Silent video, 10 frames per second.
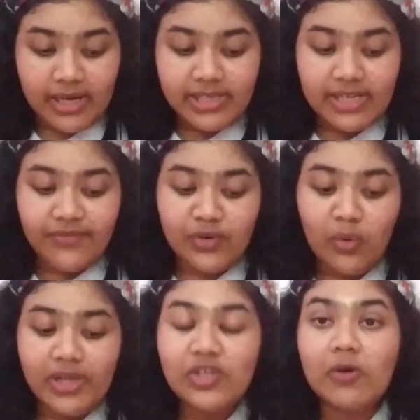if no
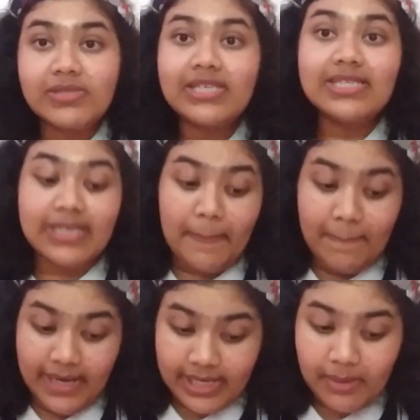other domicile is
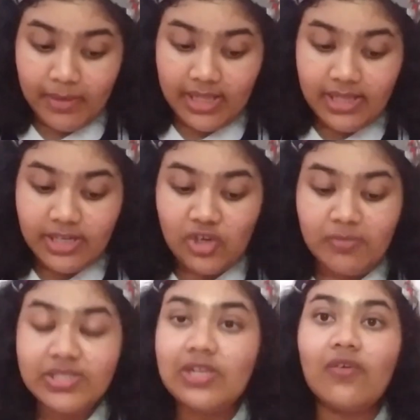applicable,
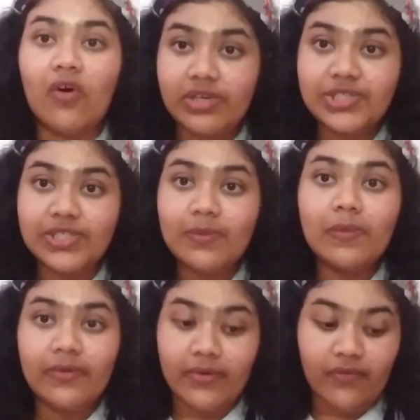domicile of origin
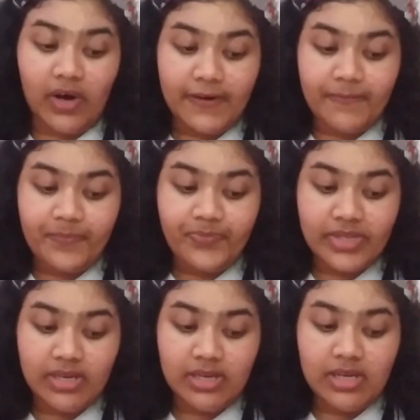will revert.
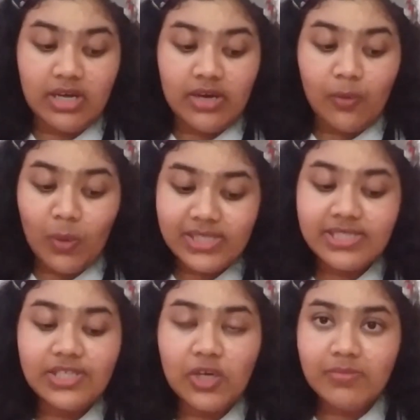Once
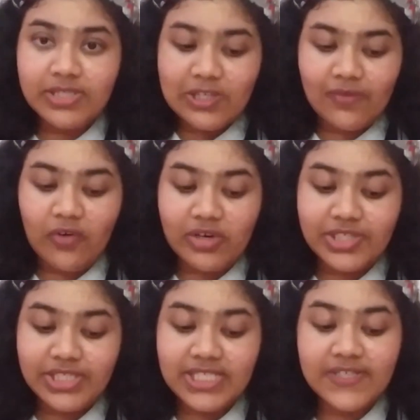the domicile of
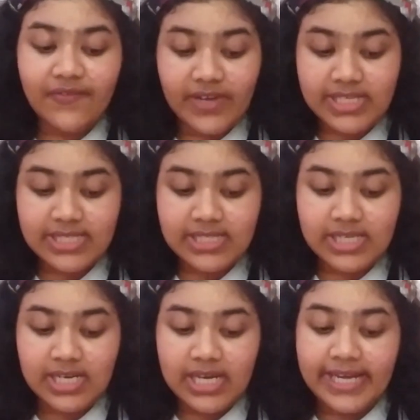origin is fixed,
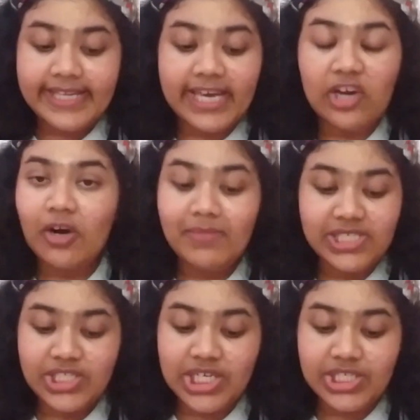it cannot be
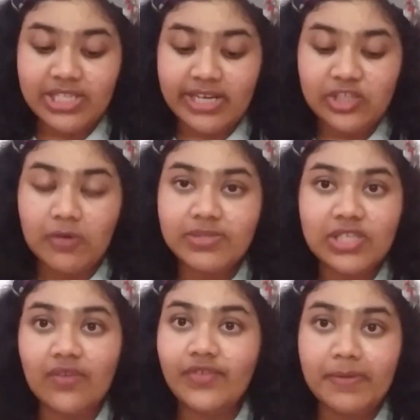changed like
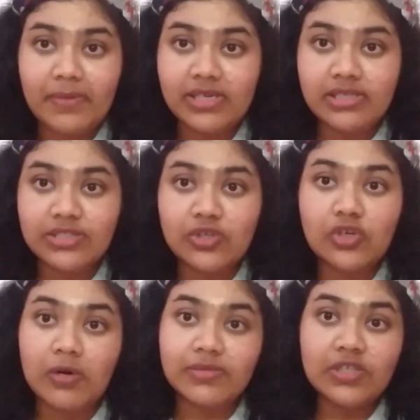domicile of dependence or
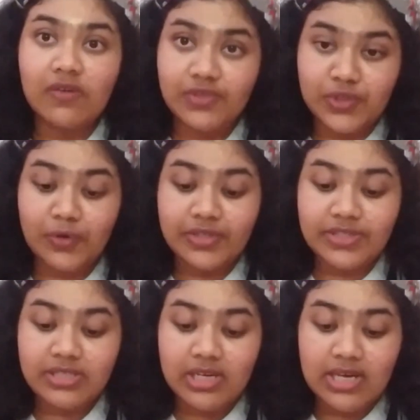domicile of choice.